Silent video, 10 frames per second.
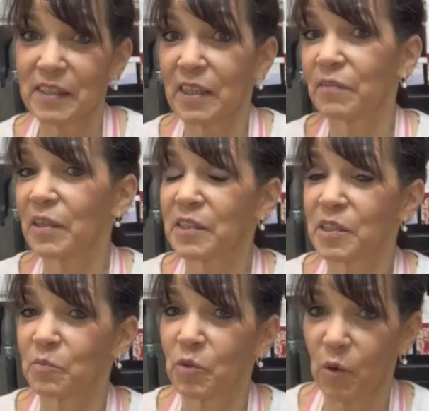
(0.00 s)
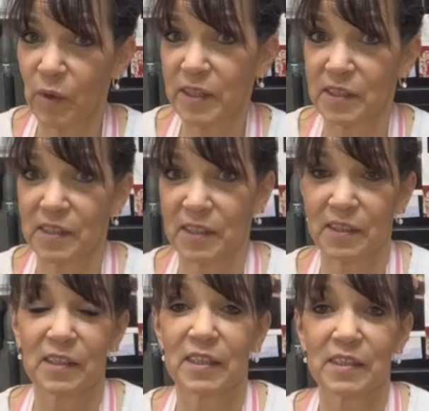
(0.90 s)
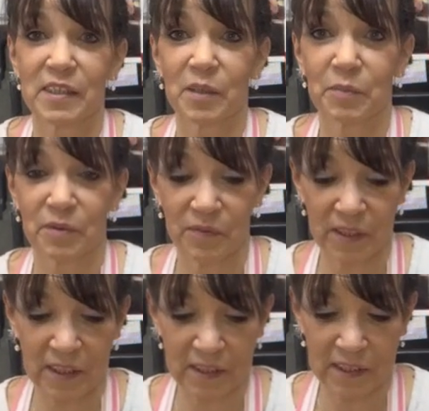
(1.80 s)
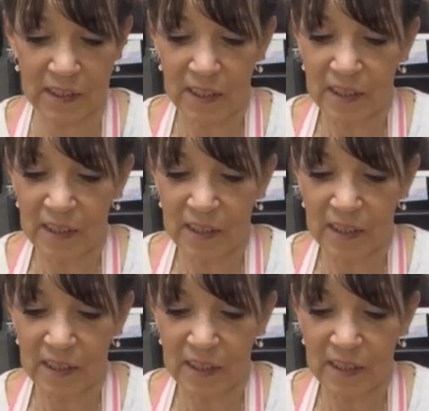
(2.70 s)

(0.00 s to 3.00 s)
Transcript: and I've had some requests in the last couple of days.